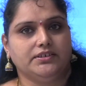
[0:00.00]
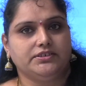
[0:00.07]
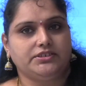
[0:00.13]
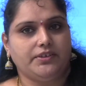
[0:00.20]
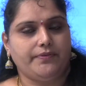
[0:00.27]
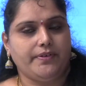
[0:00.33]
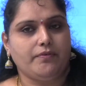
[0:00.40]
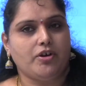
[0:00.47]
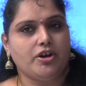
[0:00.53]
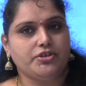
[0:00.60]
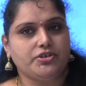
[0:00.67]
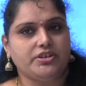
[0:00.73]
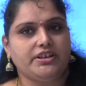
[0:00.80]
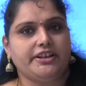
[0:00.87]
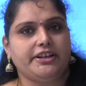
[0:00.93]
So if you want
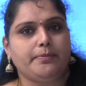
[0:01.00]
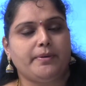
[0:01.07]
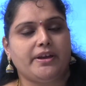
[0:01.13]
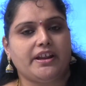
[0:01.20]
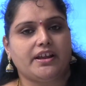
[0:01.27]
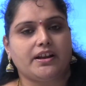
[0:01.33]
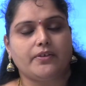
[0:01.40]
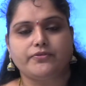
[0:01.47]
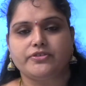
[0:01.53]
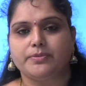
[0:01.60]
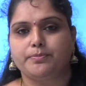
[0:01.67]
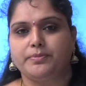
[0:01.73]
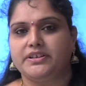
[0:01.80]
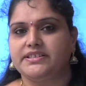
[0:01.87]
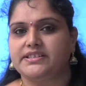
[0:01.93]
to delete a paragraph,
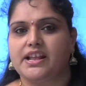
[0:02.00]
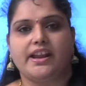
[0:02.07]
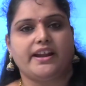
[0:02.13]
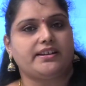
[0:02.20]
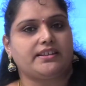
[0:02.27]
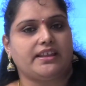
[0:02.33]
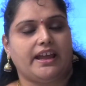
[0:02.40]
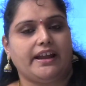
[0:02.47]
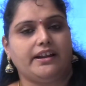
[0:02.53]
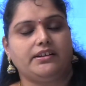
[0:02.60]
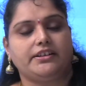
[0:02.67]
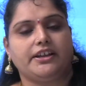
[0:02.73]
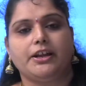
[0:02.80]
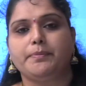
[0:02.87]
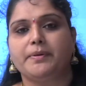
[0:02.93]
simply select the
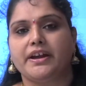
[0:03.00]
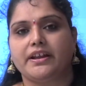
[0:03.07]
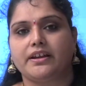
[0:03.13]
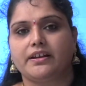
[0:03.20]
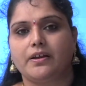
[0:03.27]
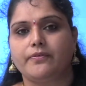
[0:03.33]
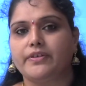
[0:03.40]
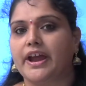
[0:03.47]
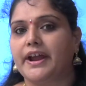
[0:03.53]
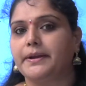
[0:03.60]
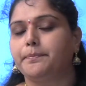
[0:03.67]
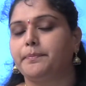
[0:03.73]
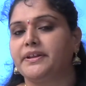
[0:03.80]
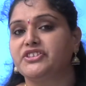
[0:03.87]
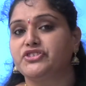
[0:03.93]
entire paragraph
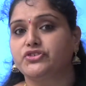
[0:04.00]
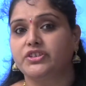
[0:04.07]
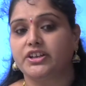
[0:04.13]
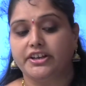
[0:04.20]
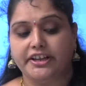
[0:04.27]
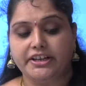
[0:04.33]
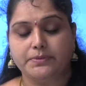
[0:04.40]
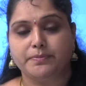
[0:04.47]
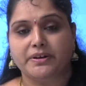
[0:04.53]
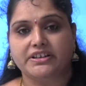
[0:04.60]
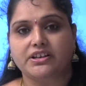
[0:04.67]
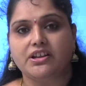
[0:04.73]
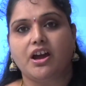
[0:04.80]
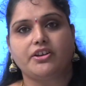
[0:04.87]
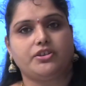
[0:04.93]
and press delete
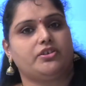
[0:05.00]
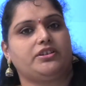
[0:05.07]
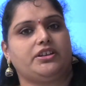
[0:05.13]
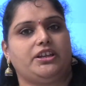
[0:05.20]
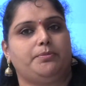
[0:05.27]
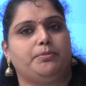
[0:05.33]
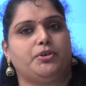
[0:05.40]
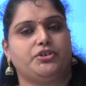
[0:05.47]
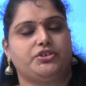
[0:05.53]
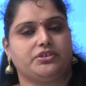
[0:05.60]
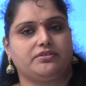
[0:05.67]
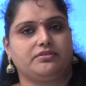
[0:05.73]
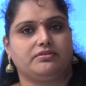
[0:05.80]
button on your keyboard.